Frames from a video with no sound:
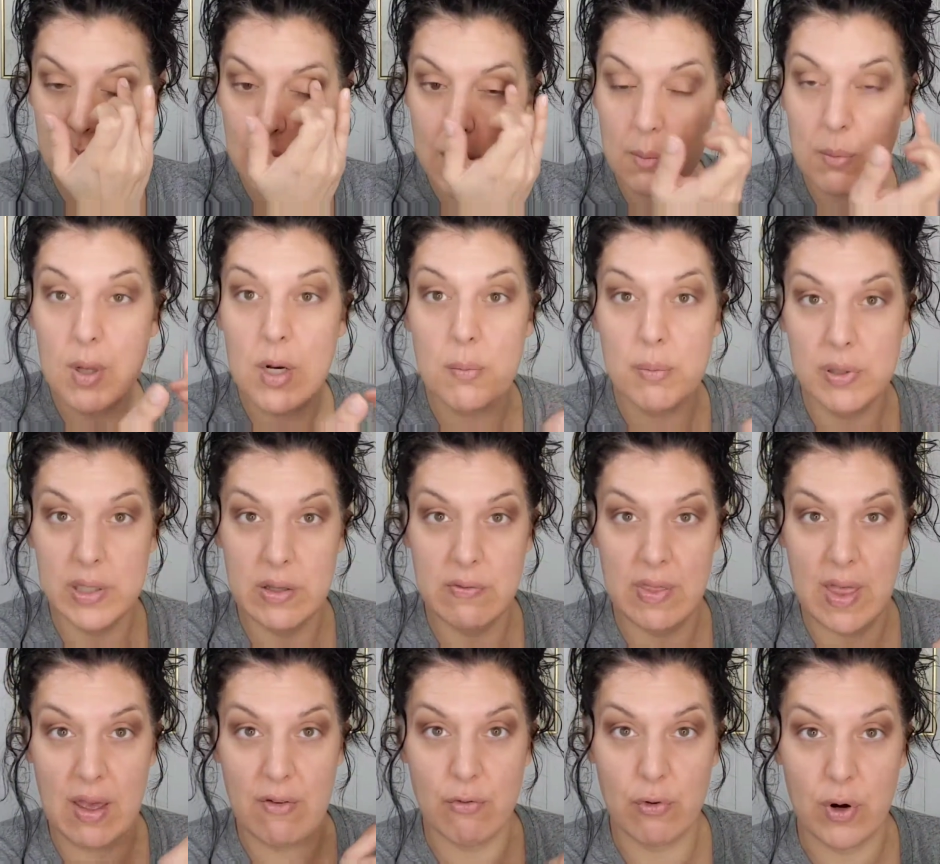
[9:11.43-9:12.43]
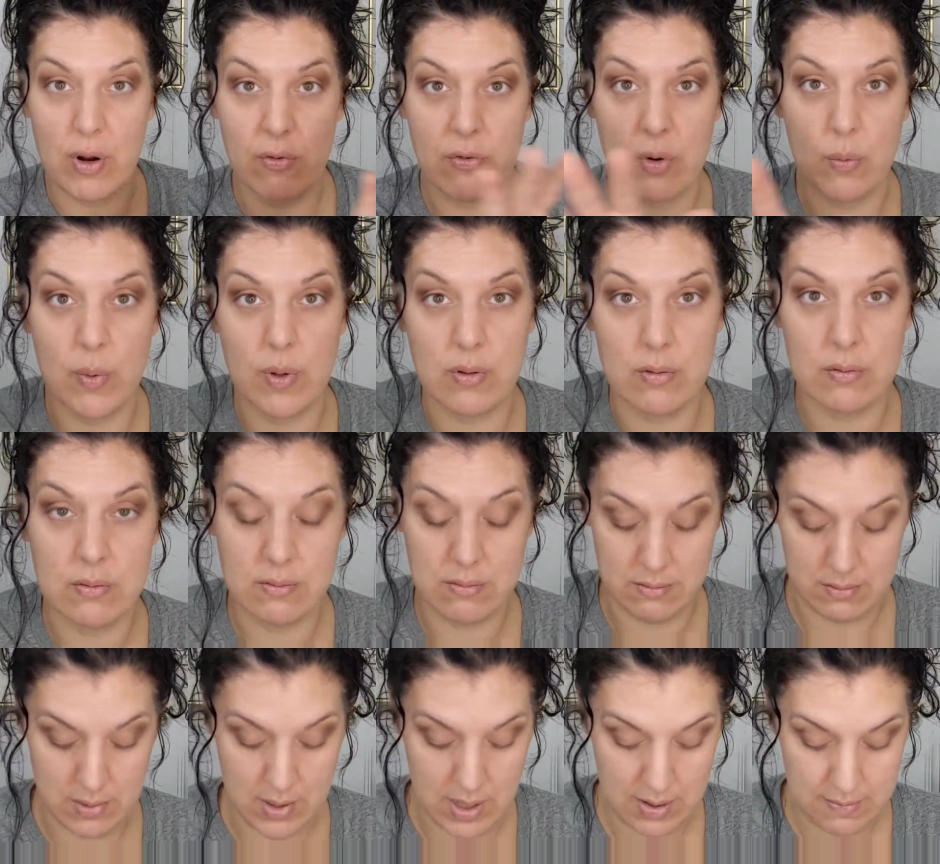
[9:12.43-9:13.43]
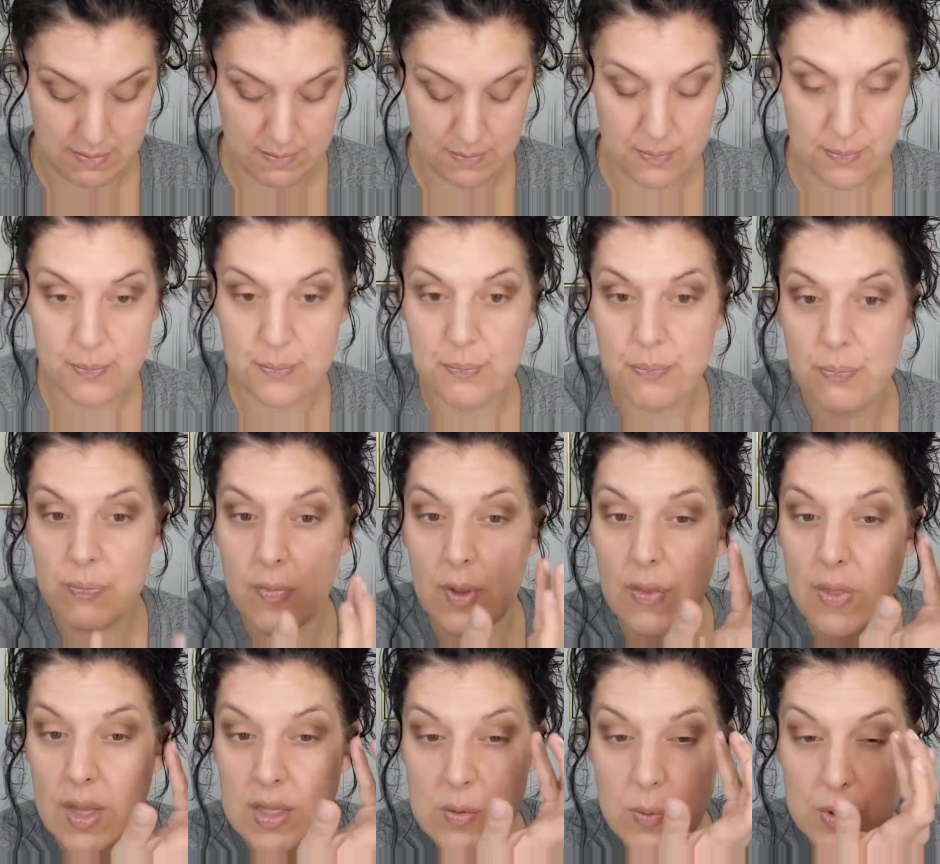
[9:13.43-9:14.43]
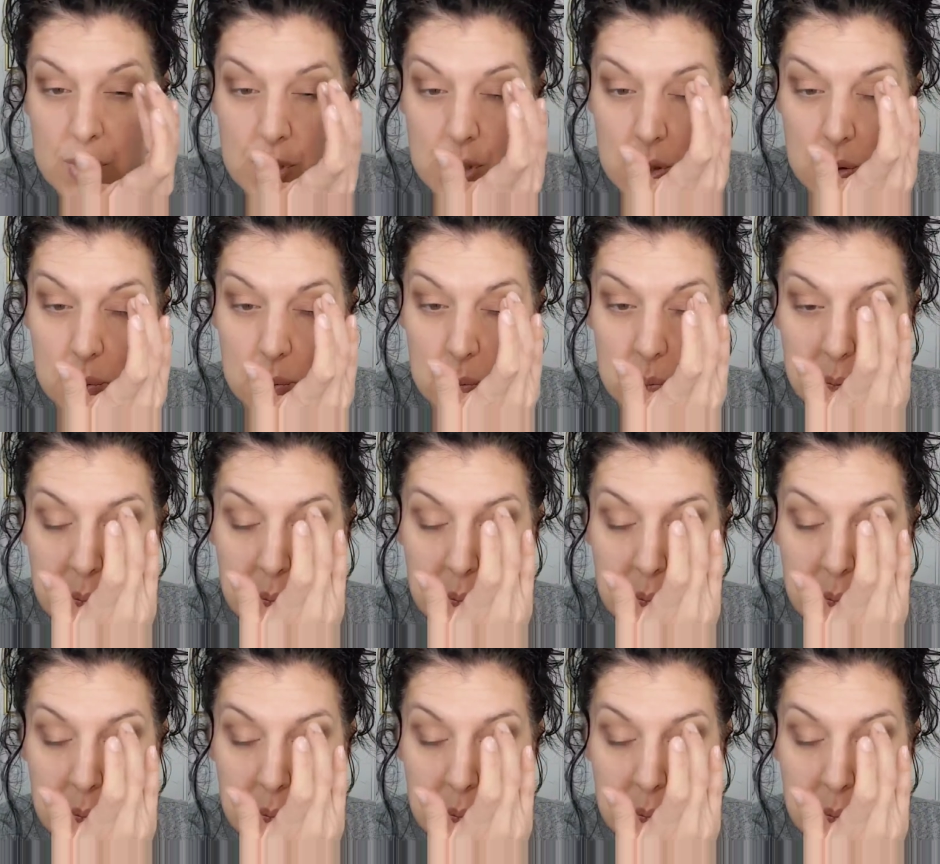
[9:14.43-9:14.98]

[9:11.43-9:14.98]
I'm going to believe that for everyone. Okay, that's what you do.